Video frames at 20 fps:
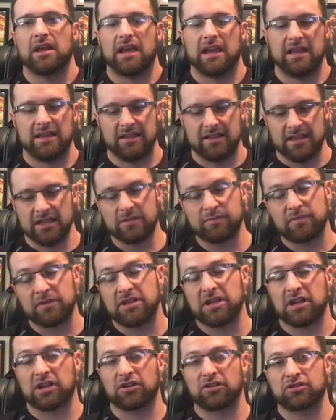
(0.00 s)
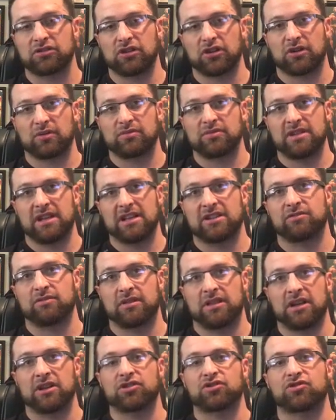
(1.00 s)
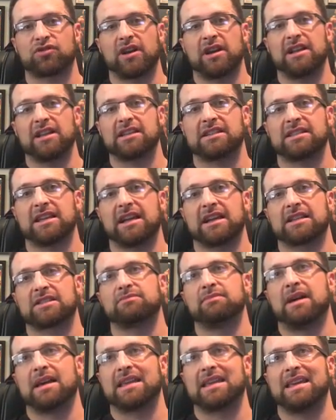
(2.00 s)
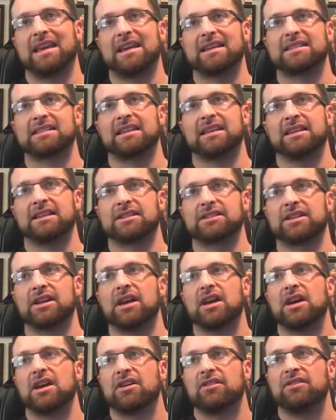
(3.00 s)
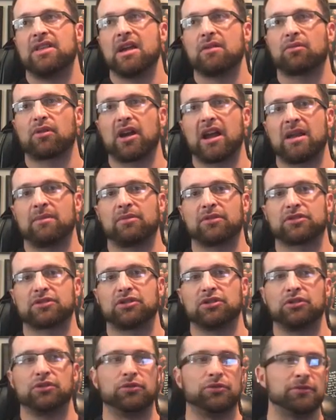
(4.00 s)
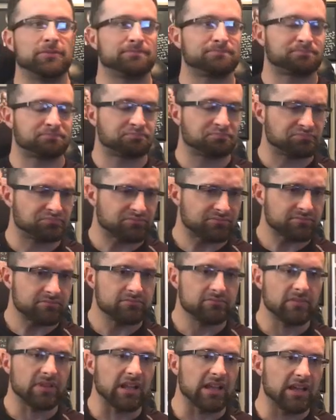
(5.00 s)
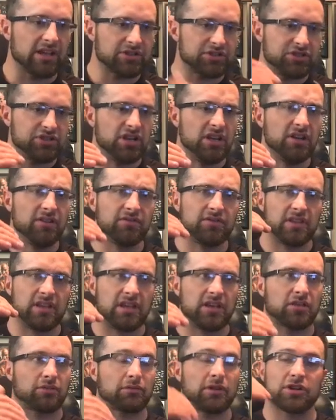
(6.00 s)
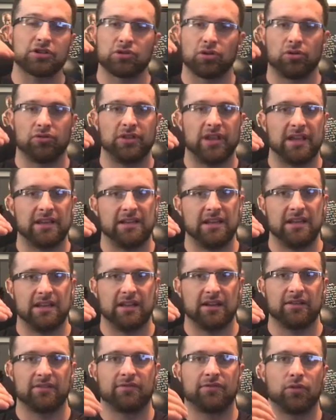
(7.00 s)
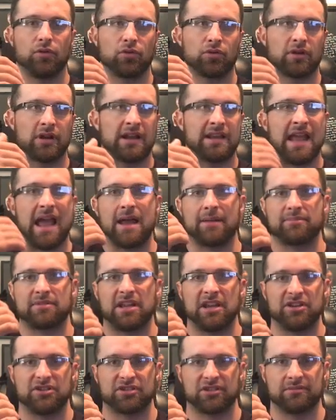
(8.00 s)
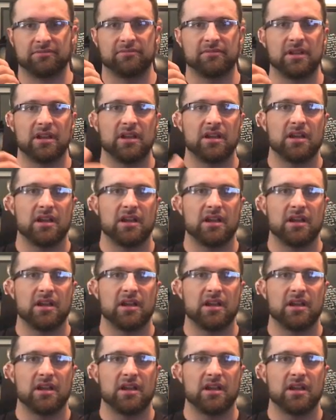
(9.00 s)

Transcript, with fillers: In this particular circumstance, with their training status, my guess is they were able to achieve the threshold they needed for adaptation